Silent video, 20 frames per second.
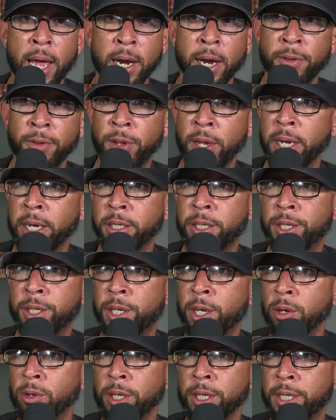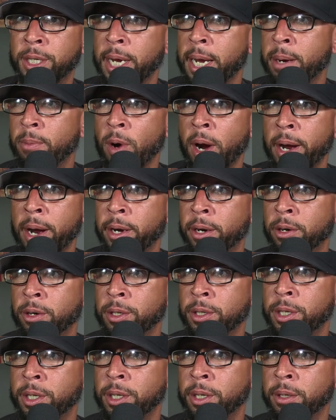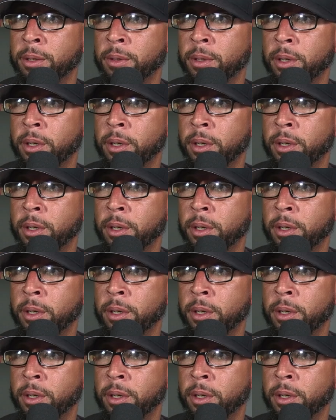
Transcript: I think it's still the same writers and,